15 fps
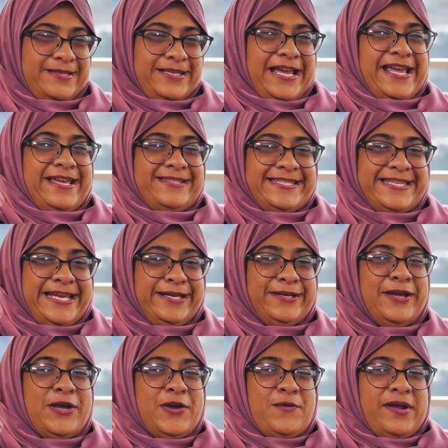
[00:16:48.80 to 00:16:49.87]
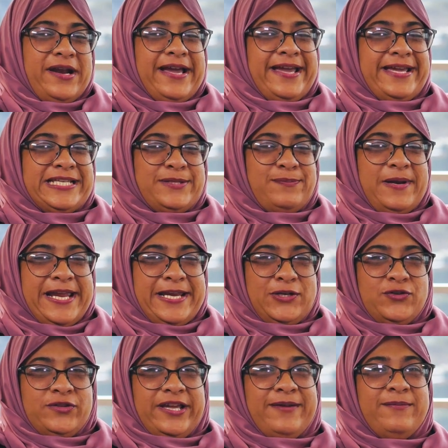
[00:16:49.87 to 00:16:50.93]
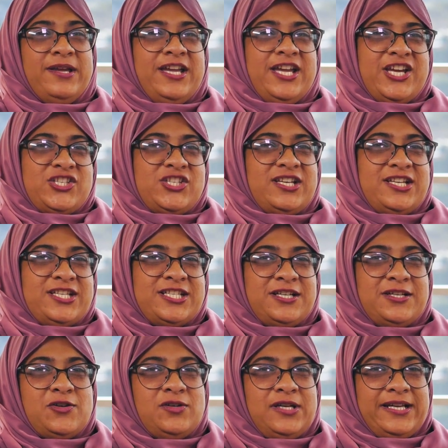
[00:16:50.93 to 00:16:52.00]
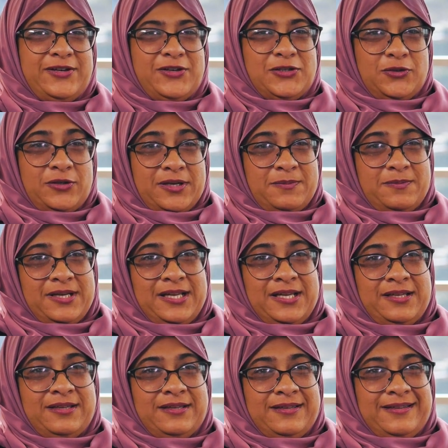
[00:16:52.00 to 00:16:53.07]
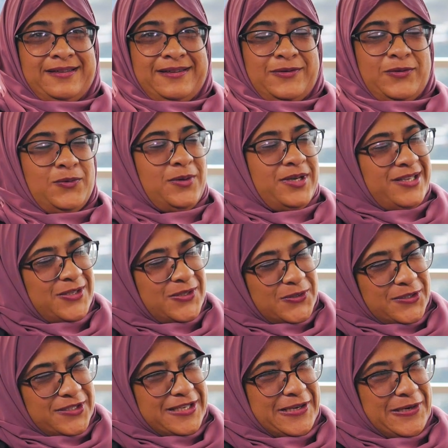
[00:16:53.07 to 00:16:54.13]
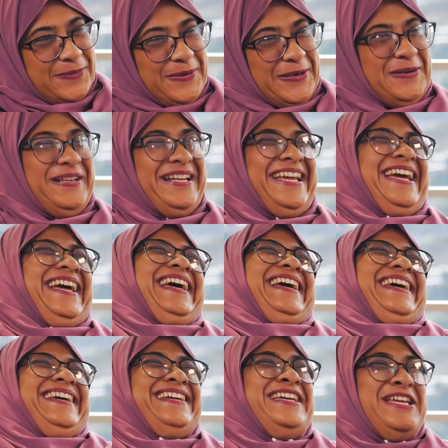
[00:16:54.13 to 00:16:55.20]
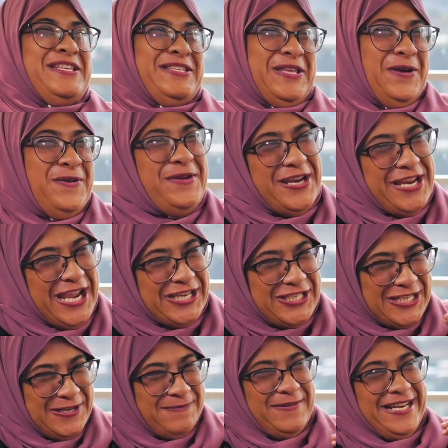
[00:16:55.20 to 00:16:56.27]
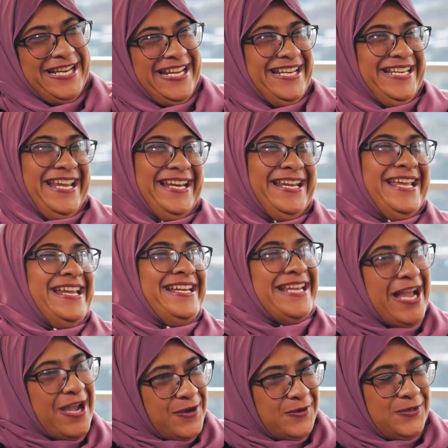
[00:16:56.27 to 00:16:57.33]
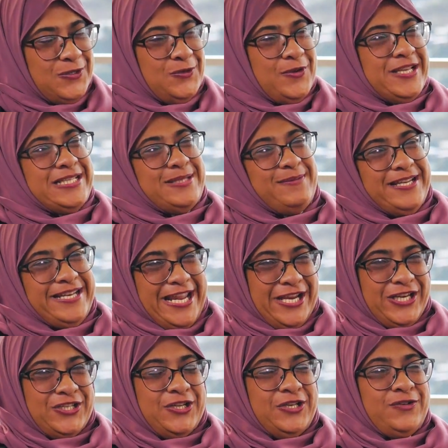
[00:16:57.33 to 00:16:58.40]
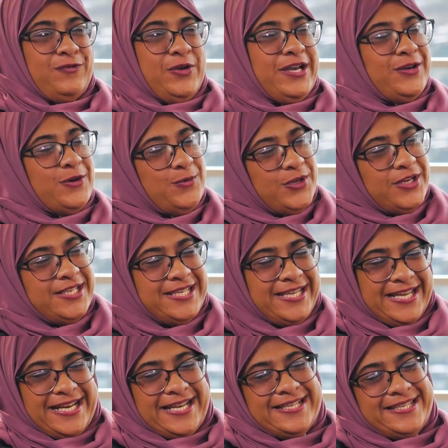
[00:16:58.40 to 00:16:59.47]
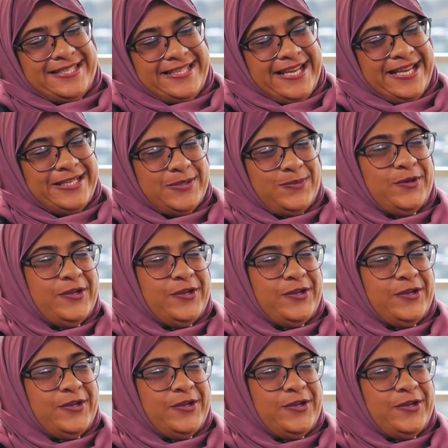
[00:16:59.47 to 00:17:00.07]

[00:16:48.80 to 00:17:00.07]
I had seen, when I explained to them, actually, Shakola, they all look at me like, what are you talking about? So when you actually bring it in down to explanation to where community can understand, it's